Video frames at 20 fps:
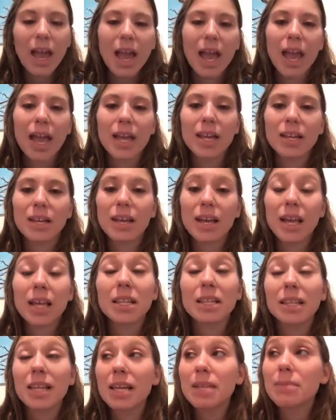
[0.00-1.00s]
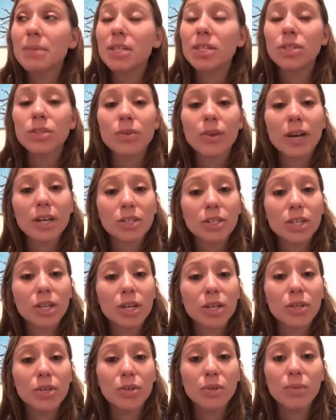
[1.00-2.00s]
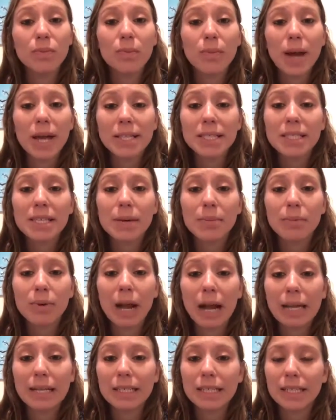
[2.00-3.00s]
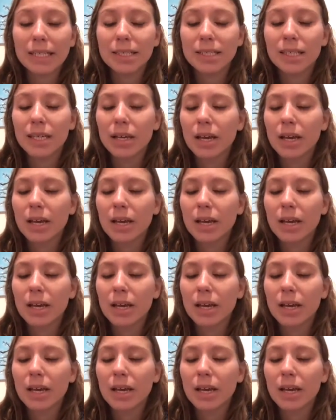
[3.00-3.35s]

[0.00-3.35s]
And it led me to actually a new mindset practice.